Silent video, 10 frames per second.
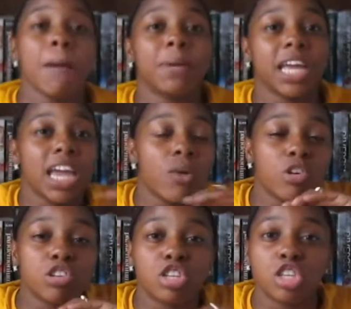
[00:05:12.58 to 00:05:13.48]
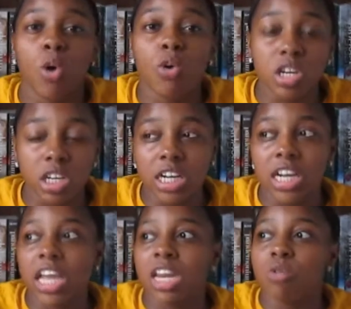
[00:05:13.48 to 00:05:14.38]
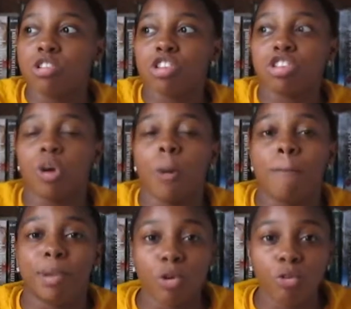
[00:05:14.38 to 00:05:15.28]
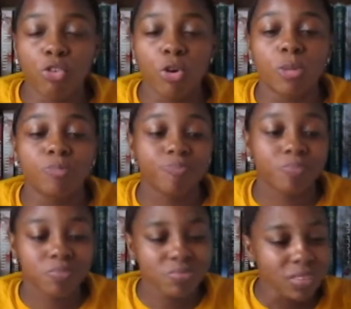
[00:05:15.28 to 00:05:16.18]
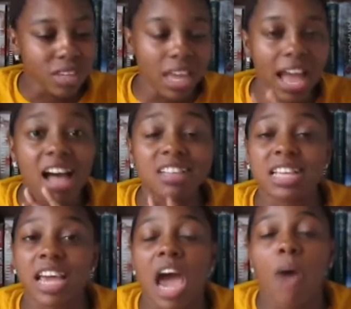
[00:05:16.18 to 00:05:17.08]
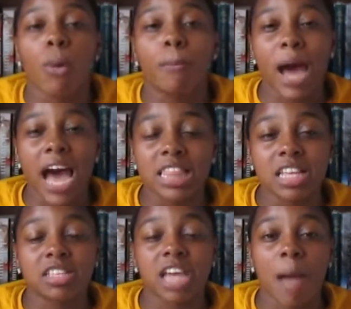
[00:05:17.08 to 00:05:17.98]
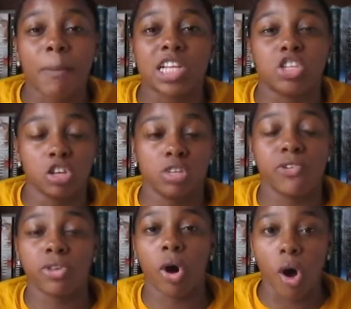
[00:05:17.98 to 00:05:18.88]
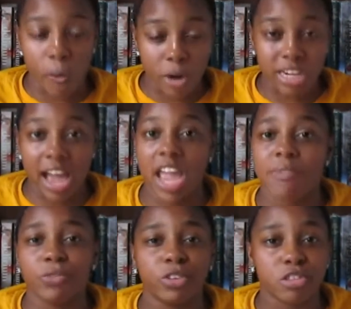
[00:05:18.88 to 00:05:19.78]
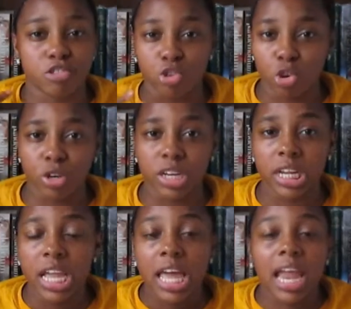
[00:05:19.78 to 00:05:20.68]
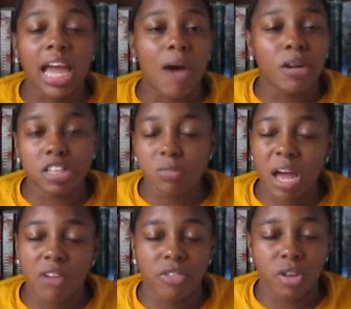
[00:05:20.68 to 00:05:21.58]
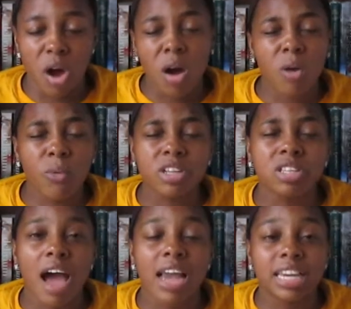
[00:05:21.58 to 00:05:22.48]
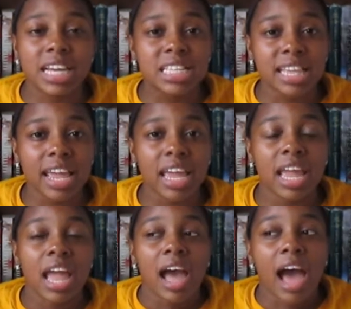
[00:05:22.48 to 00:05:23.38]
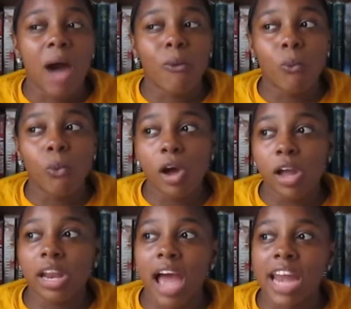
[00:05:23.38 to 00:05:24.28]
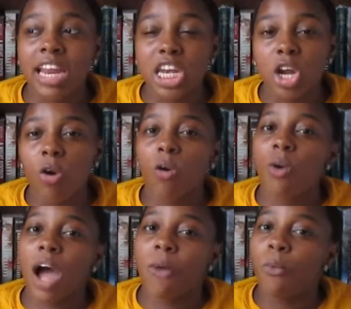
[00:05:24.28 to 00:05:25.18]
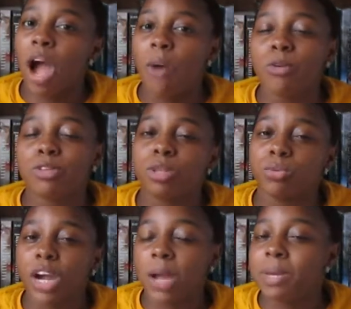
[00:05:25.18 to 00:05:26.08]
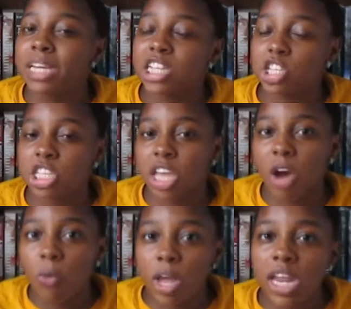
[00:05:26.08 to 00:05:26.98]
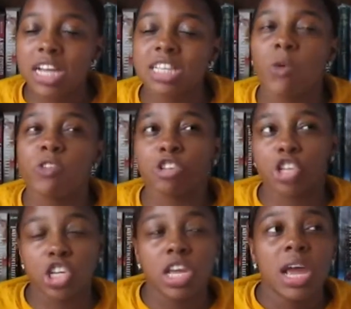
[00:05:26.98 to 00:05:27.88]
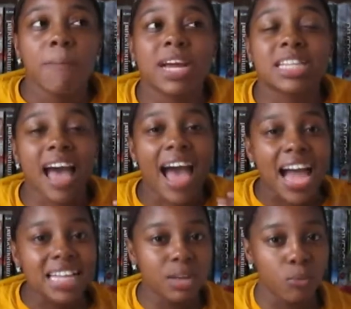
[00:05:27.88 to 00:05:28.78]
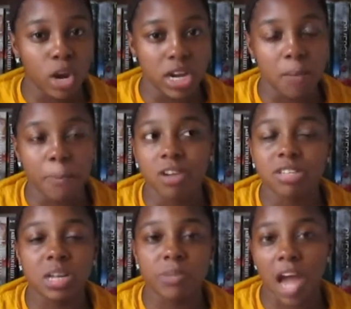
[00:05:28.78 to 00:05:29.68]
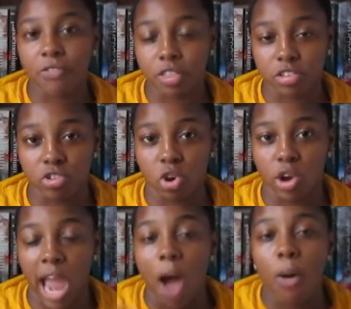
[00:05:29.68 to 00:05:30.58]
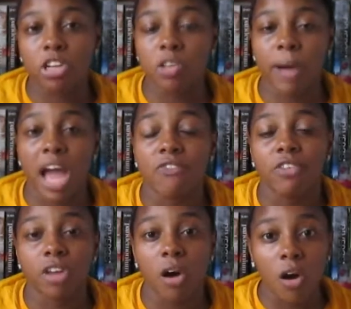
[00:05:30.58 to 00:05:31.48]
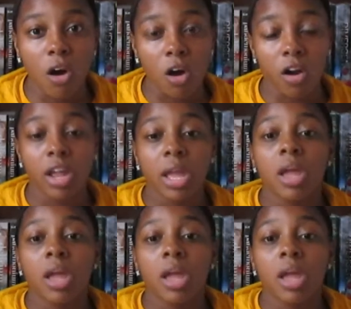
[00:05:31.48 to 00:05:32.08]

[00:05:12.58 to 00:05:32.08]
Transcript: but it was so good and it was just so beautiful I said I would buy this comic just for the artwork, not even for the story. Like I would just buy for the artwork. So I did say I would. I didn't know where I was on the recommendation scale with it because I wasn't because I wouldn't personally buy for the story. I would just buy for the art.